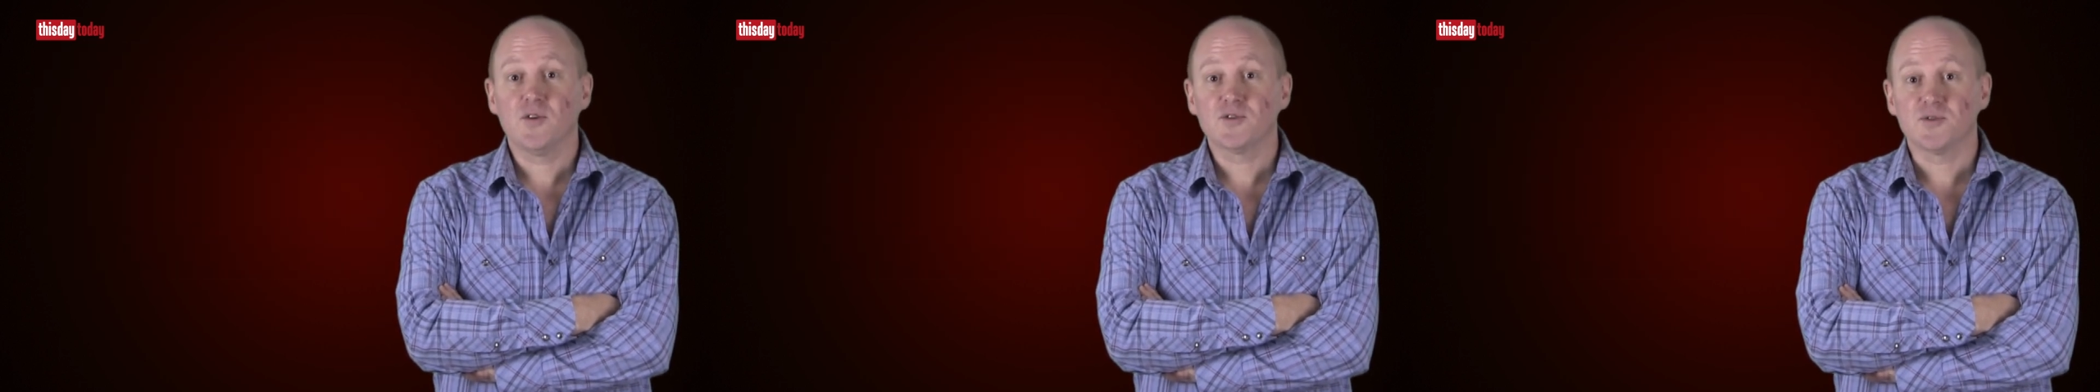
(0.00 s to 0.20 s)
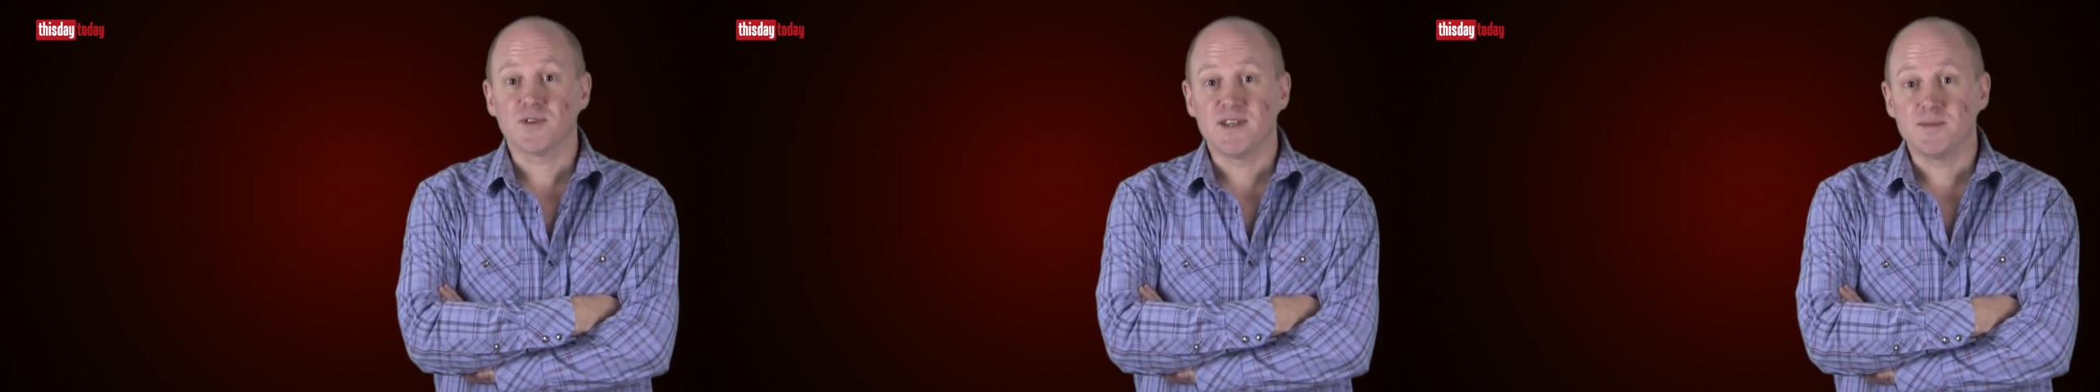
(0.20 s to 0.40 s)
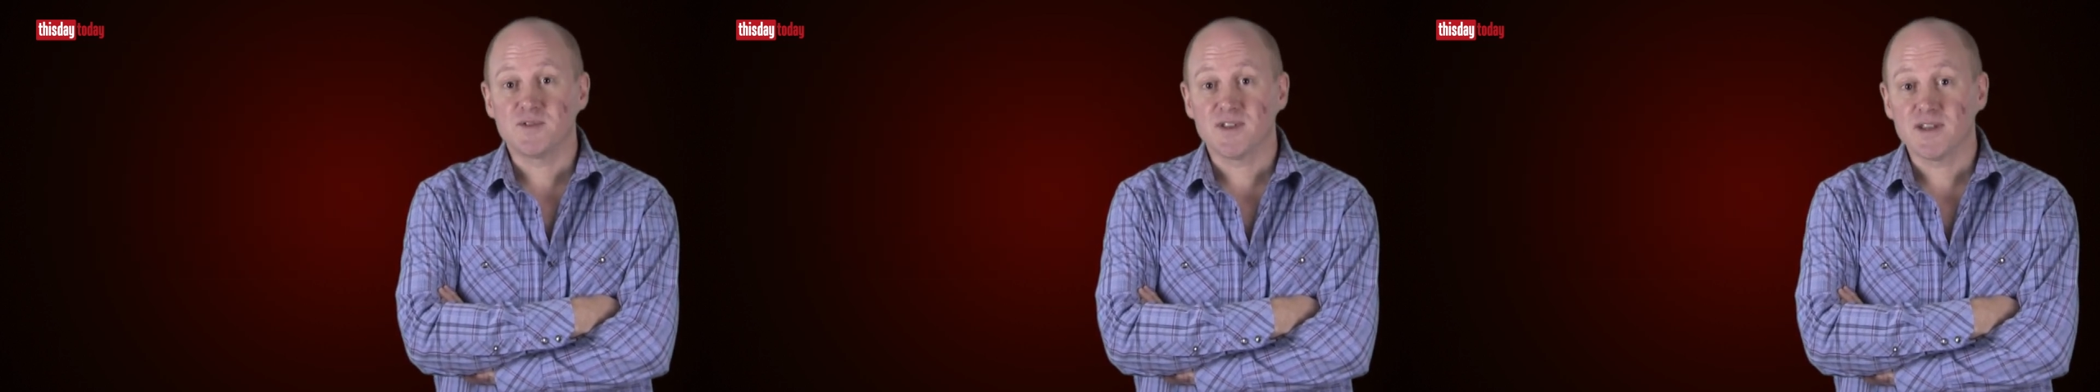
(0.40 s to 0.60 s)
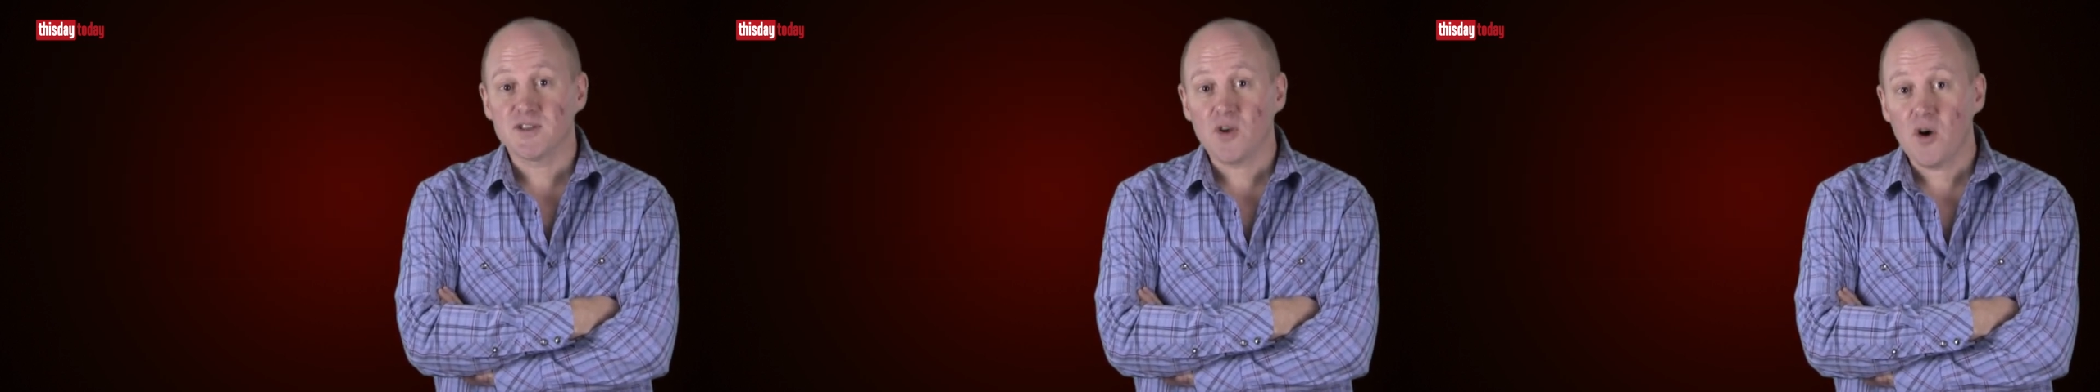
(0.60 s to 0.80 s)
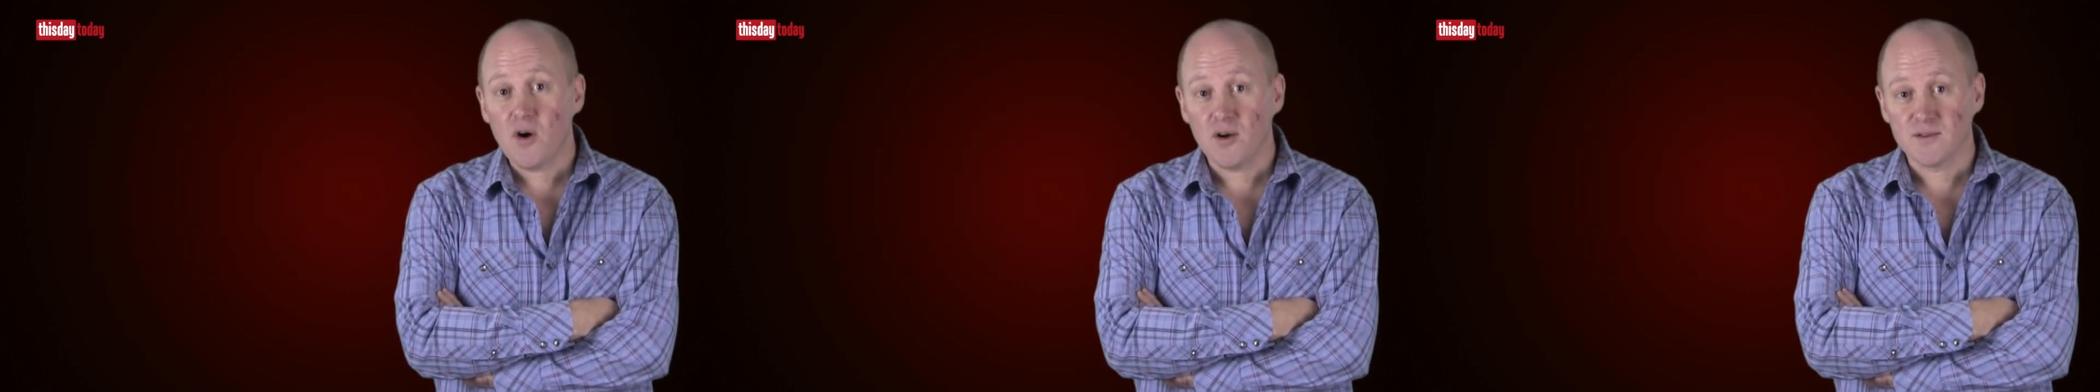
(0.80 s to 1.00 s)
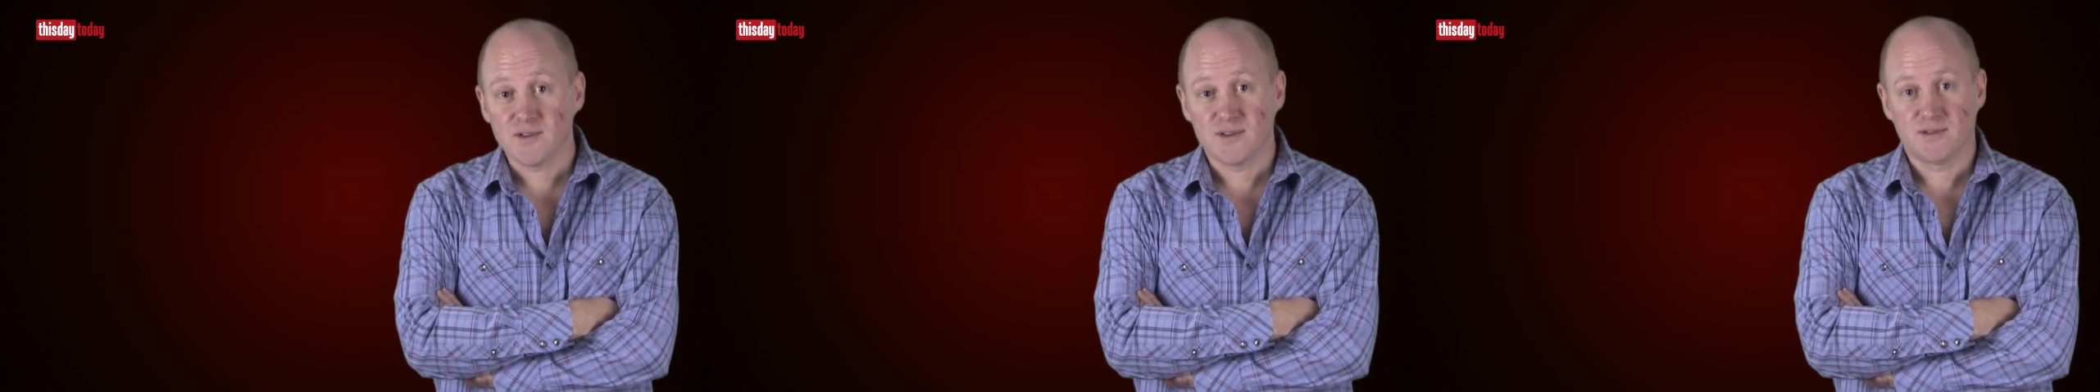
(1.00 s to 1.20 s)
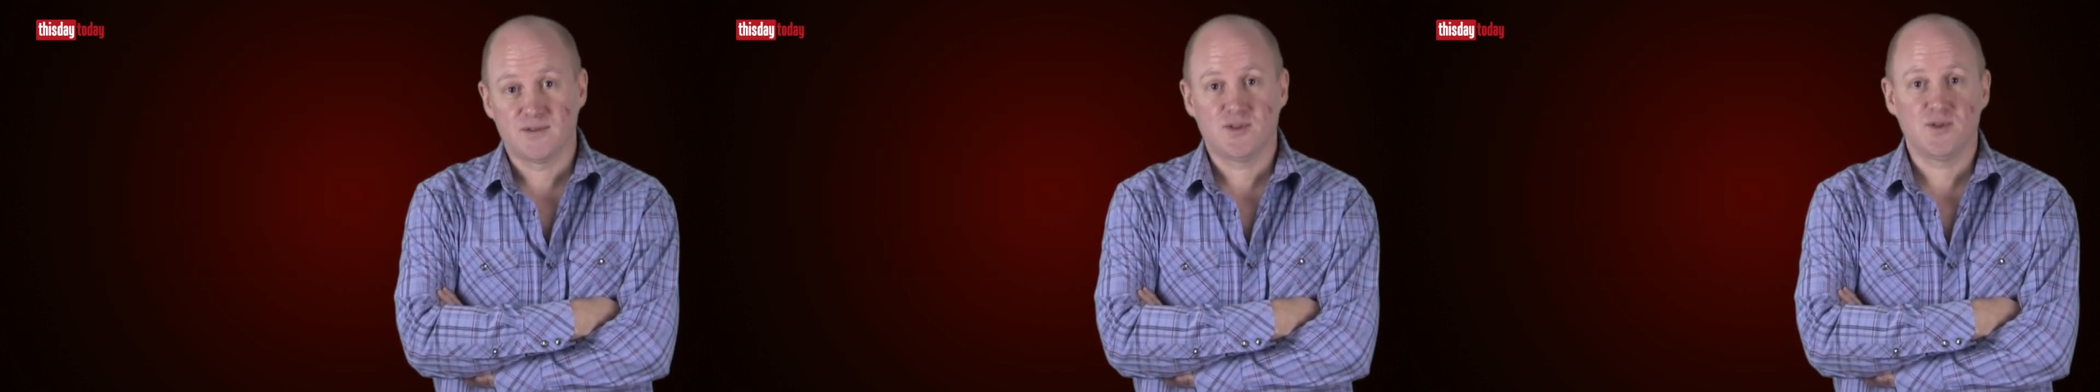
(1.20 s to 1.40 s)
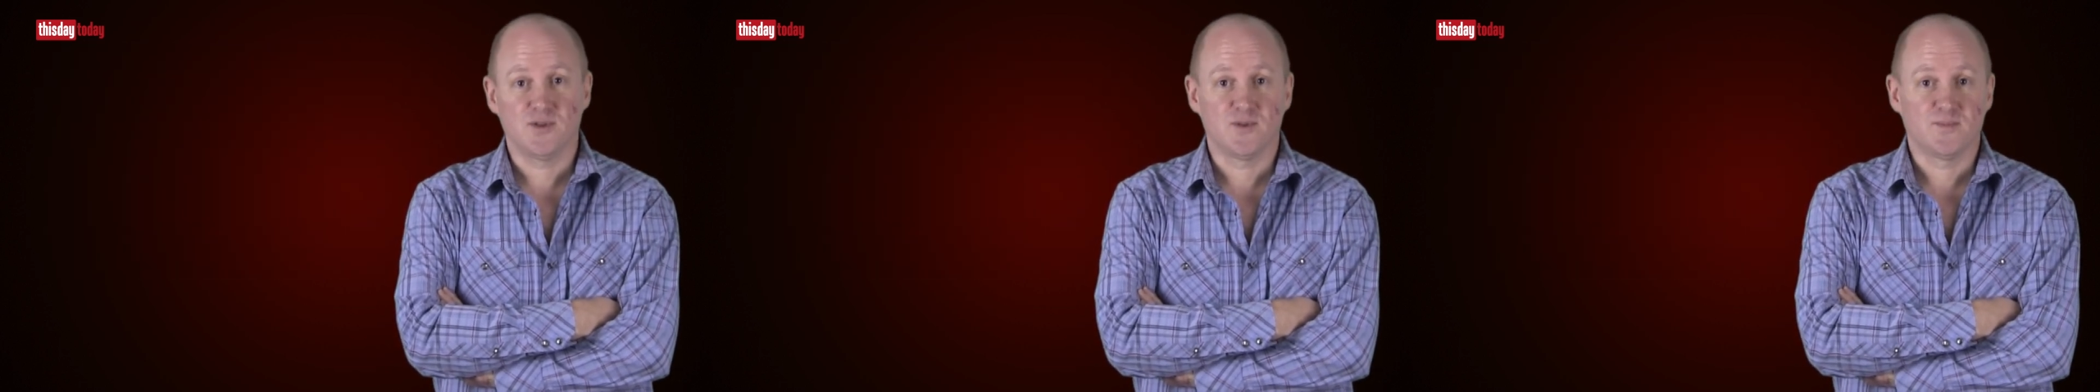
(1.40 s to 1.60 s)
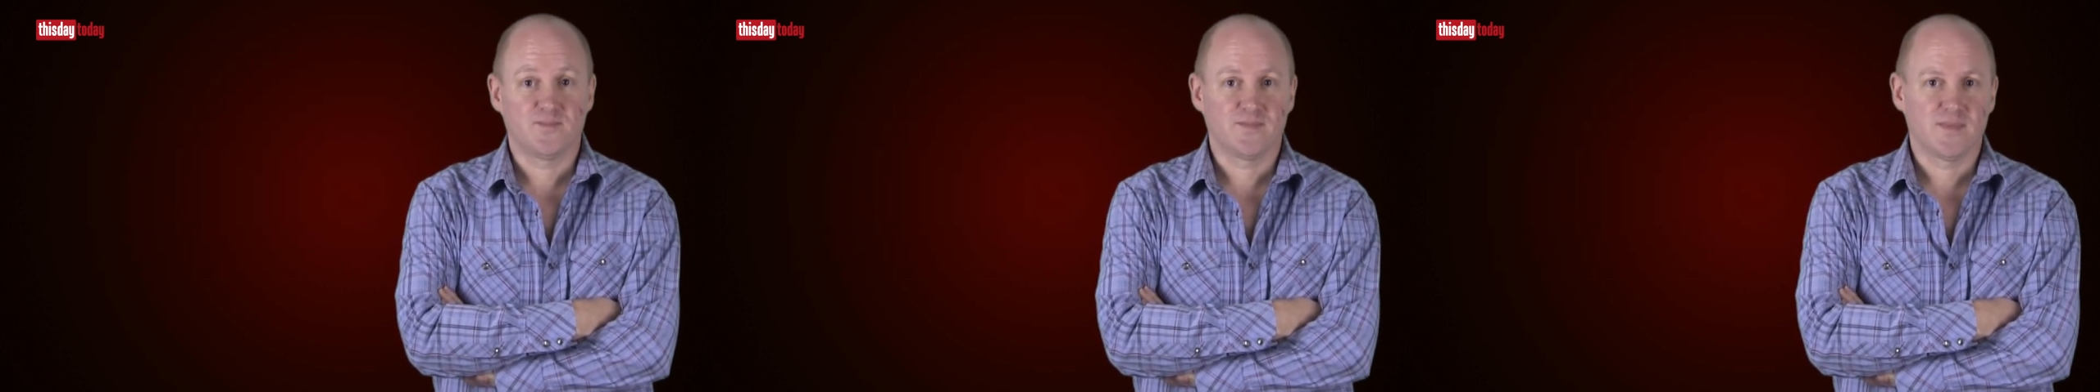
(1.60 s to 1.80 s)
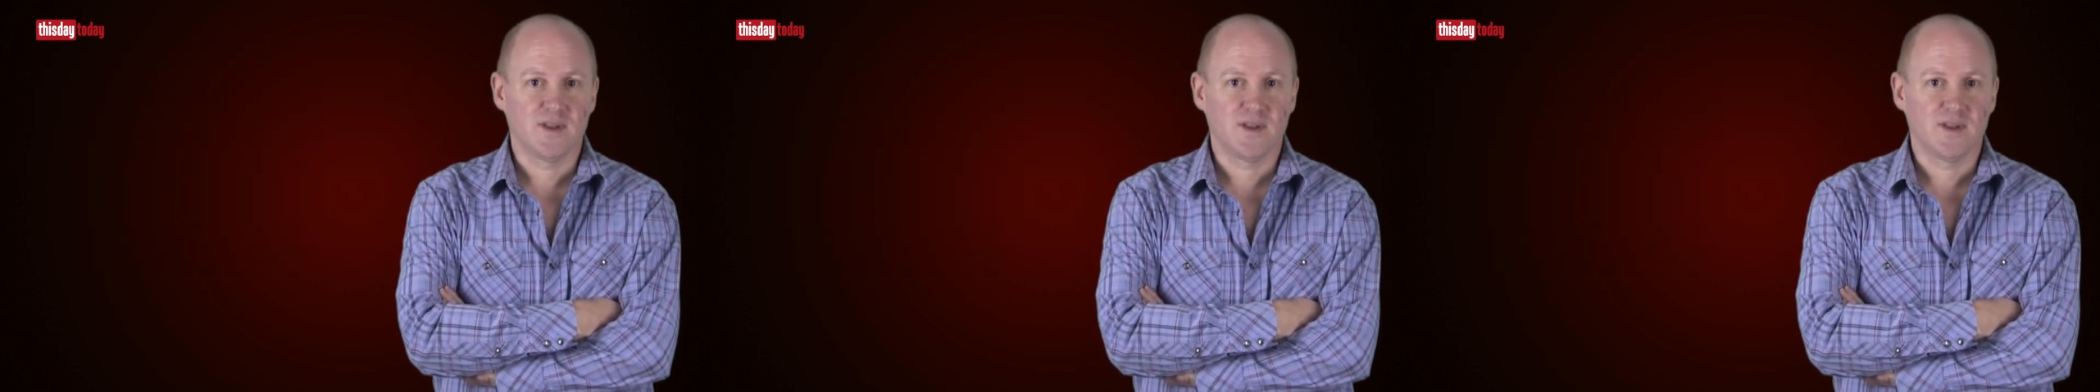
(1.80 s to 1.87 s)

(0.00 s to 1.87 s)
also keeps things hot too.